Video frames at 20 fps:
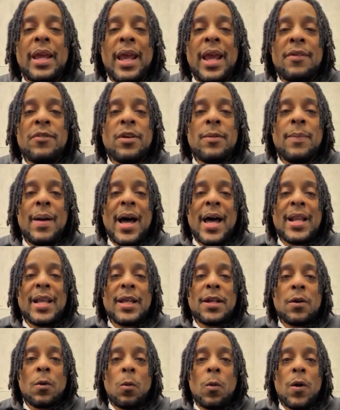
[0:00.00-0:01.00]

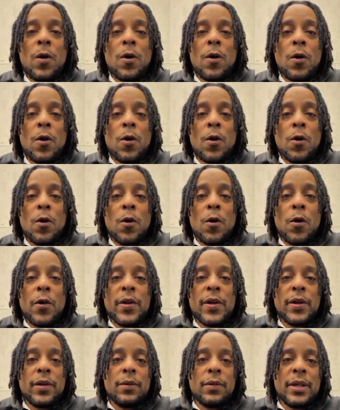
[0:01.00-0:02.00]
Everybody in the
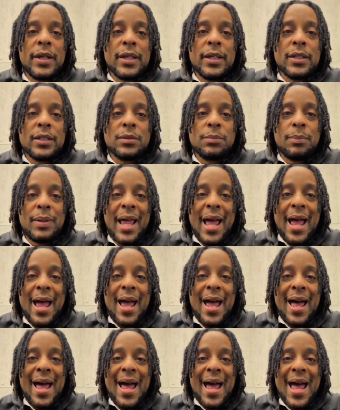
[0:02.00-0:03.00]
world is
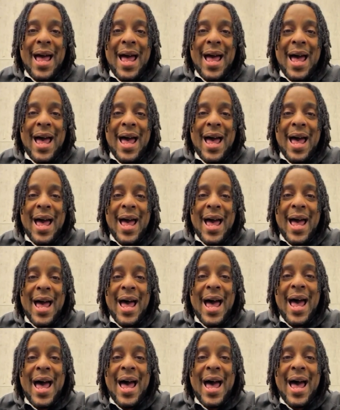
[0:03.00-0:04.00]

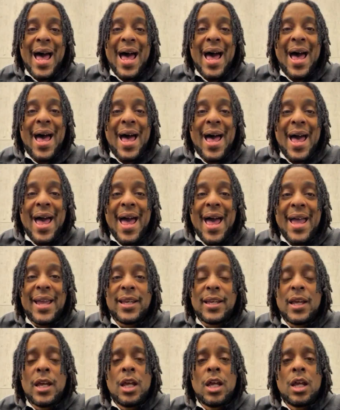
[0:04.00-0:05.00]

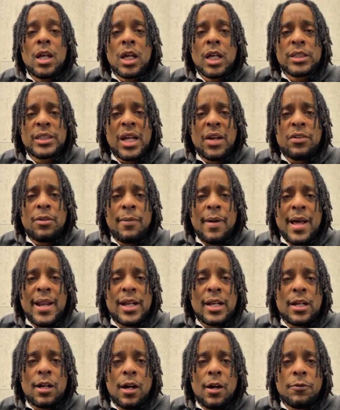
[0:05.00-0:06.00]
black. Cause
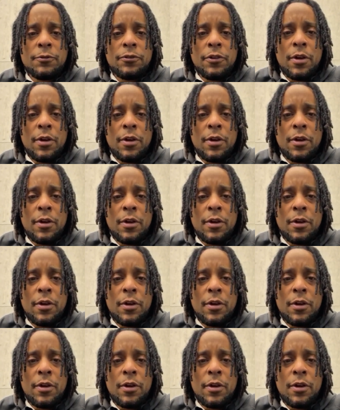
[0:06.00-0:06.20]
everybody come